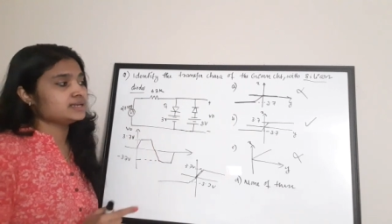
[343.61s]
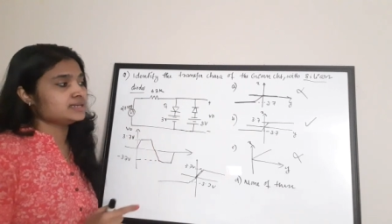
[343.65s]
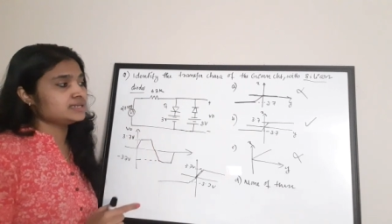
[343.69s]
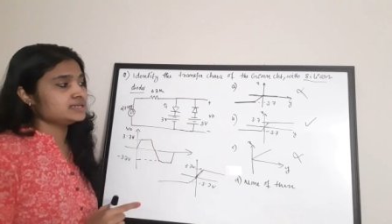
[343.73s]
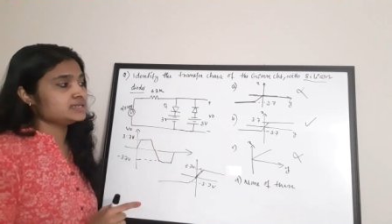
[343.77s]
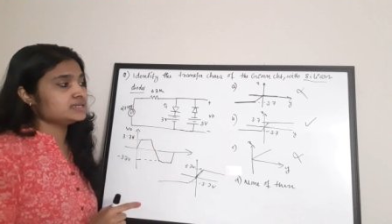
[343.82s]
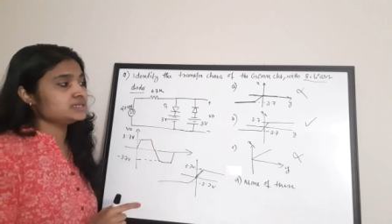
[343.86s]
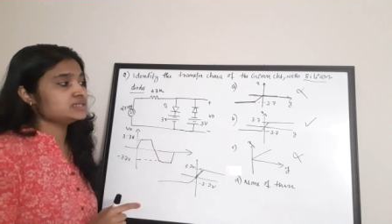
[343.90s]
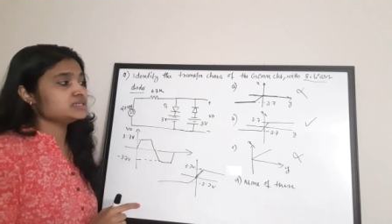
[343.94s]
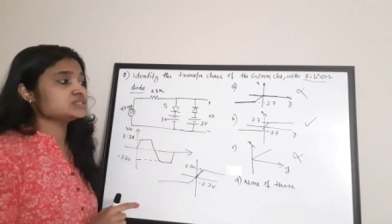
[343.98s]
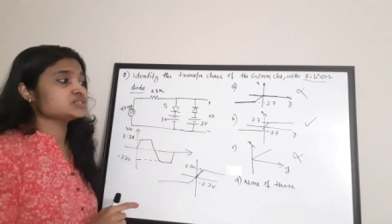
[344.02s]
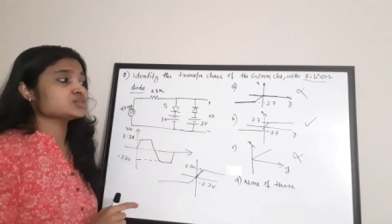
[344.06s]

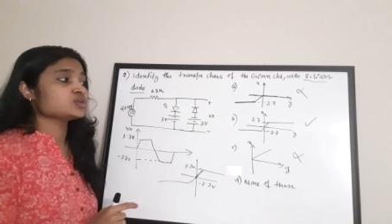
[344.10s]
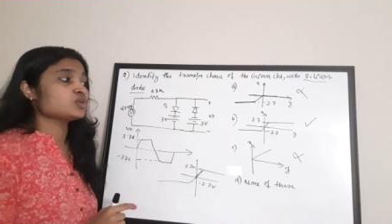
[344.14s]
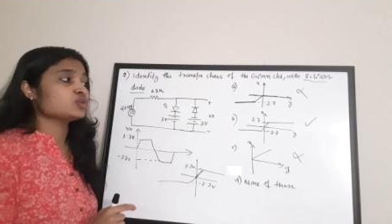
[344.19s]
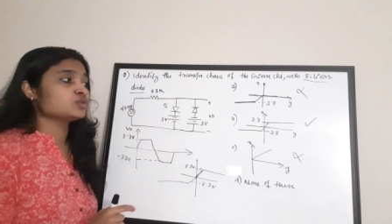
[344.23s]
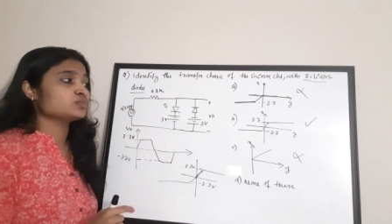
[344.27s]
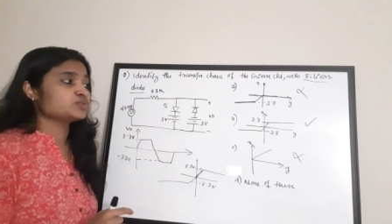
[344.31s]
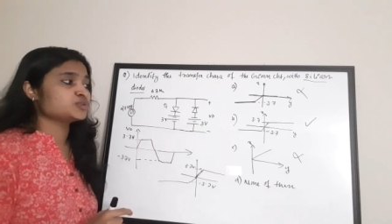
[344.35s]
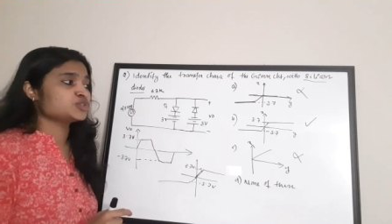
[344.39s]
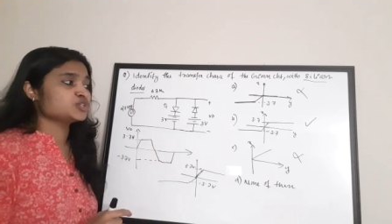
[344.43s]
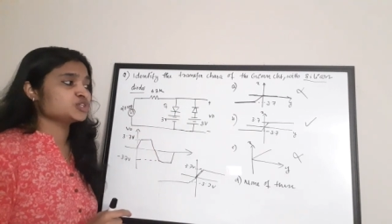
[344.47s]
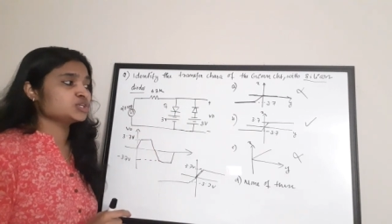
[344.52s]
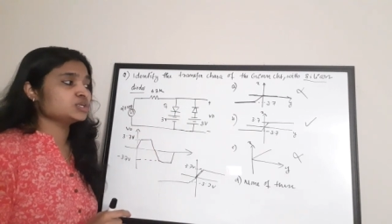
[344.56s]
is
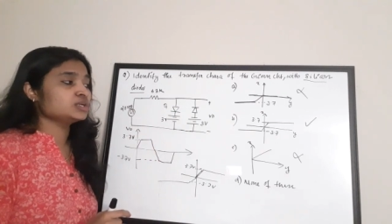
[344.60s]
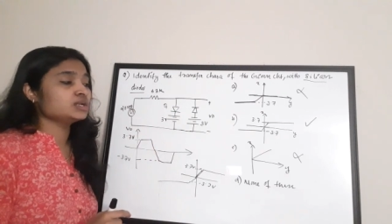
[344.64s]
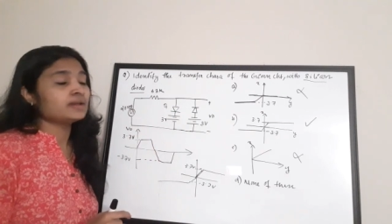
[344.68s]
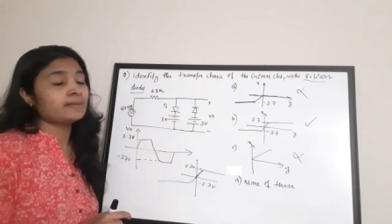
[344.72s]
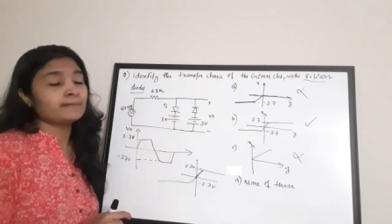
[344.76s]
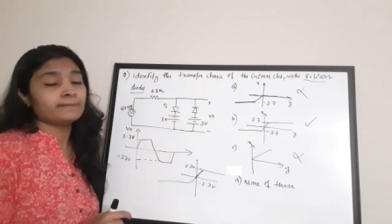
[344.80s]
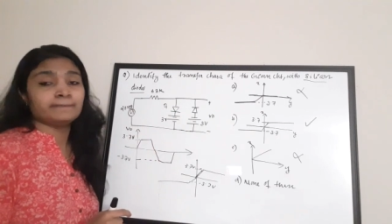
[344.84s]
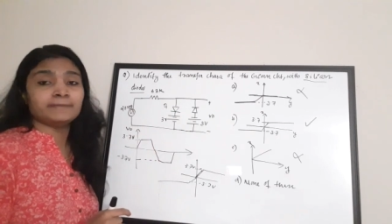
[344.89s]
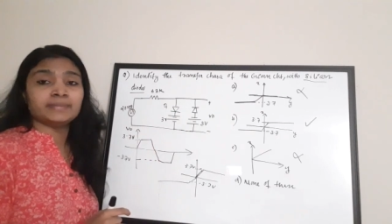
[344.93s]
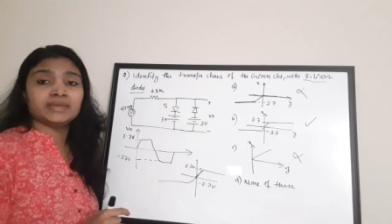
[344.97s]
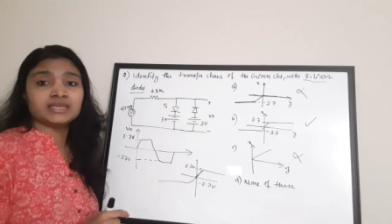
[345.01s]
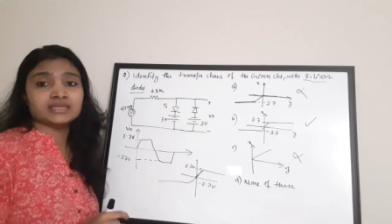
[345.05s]
option
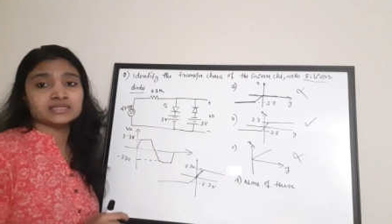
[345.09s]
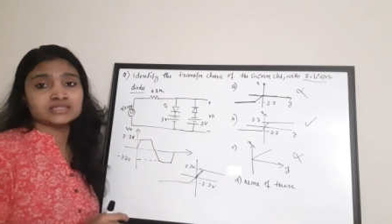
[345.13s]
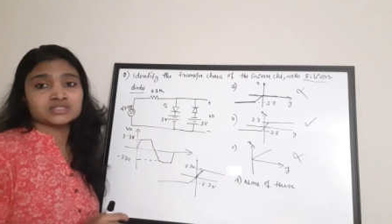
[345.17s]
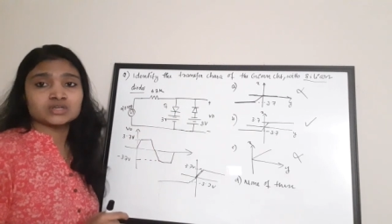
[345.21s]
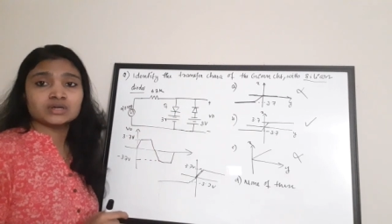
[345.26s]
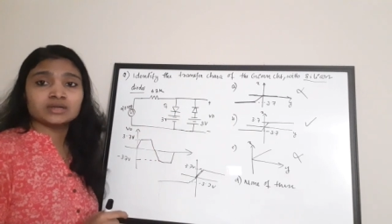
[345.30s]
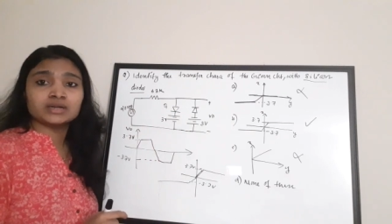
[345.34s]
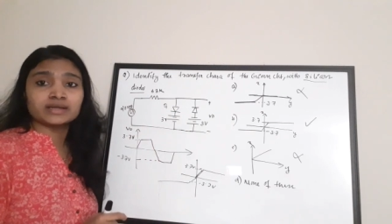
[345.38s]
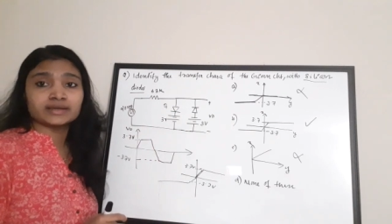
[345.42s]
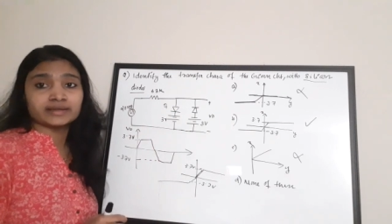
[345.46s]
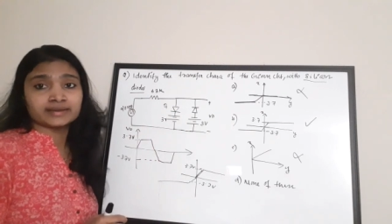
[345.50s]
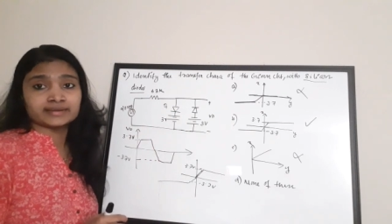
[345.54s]
B is
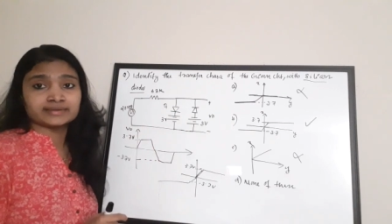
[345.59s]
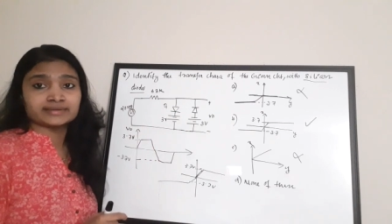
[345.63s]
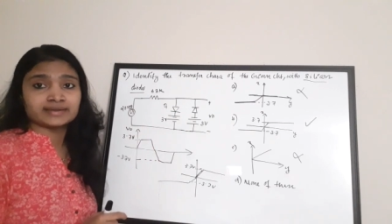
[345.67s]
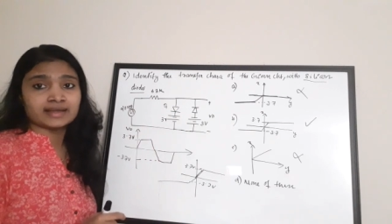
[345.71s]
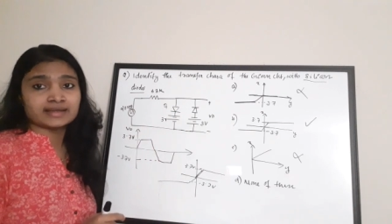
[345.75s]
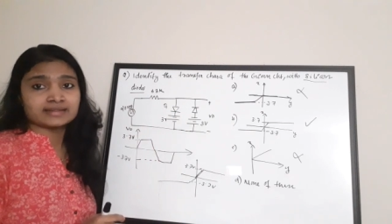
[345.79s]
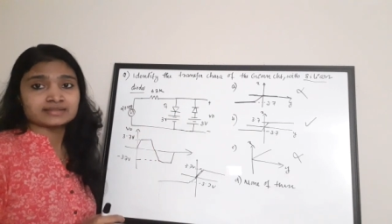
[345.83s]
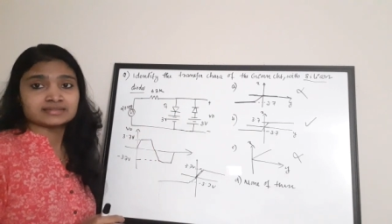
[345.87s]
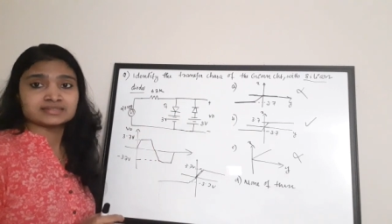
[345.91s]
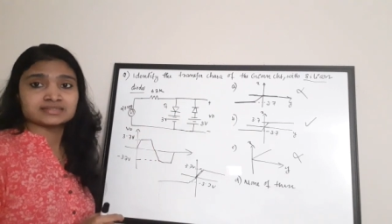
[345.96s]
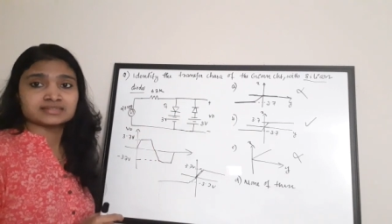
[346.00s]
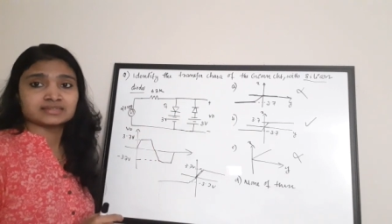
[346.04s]
your correct
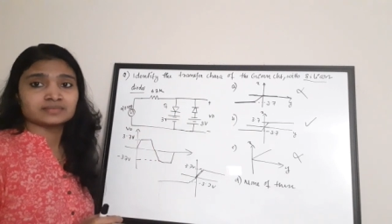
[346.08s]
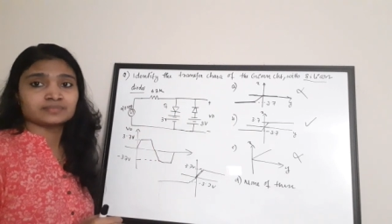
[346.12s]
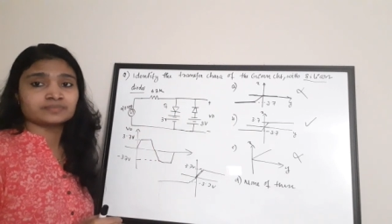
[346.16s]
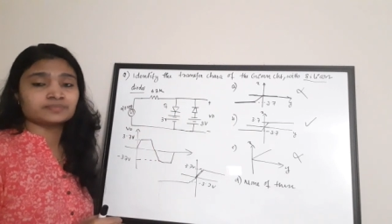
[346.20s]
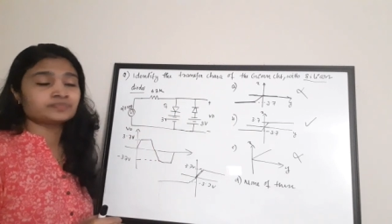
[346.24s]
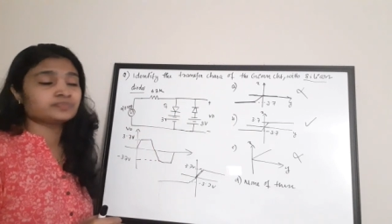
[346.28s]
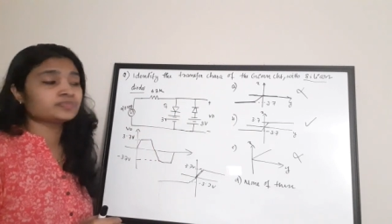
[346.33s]
answer.